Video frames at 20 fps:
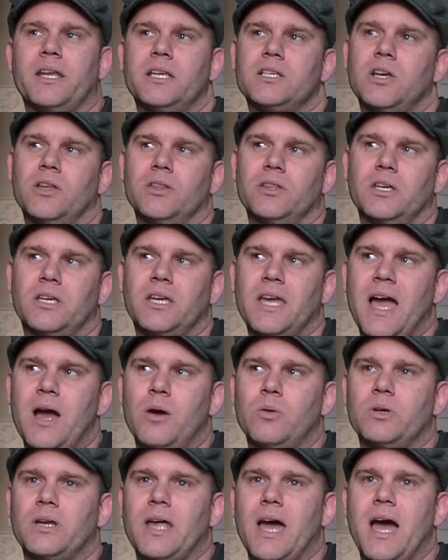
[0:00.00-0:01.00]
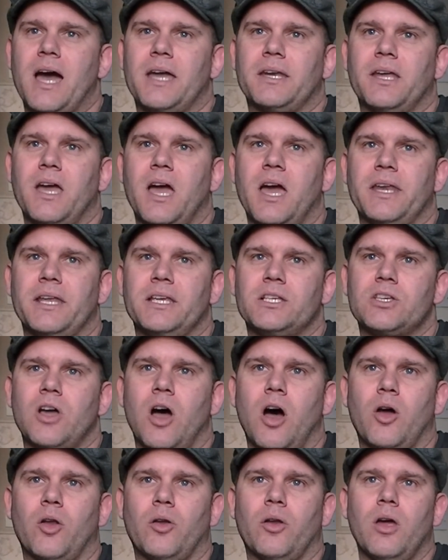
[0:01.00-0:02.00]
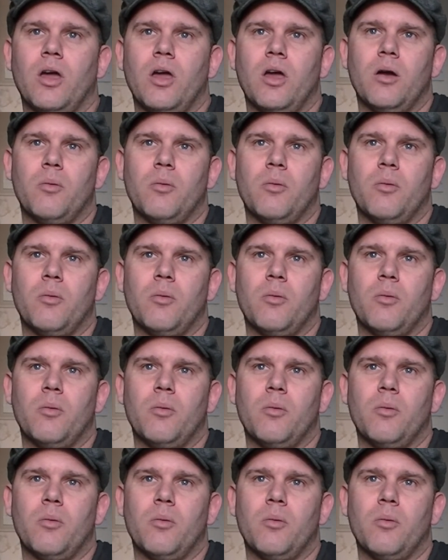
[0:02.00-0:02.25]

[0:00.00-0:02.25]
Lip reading: and it's on the countdown, and it's on